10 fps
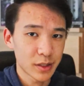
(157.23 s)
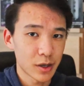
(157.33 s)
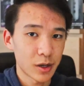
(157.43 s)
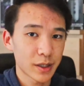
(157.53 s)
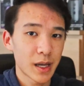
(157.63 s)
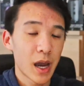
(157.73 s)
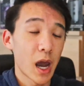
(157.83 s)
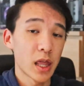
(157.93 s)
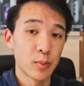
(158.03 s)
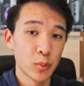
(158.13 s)
stocks,
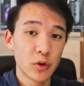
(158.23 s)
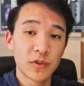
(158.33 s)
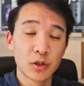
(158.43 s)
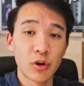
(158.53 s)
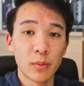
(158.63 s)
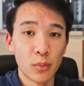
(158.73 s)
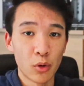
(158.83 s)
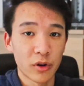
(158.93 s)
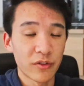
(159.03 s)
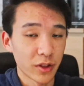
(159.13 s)
and then move to a
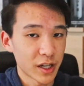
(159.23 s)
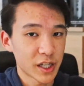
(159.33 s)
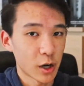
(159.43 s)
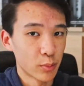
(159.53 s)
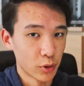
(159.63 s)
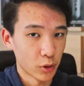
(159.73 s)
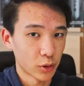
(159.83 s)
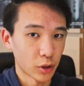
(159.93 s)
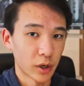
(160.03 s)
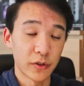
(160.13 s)
more fleshed out broker.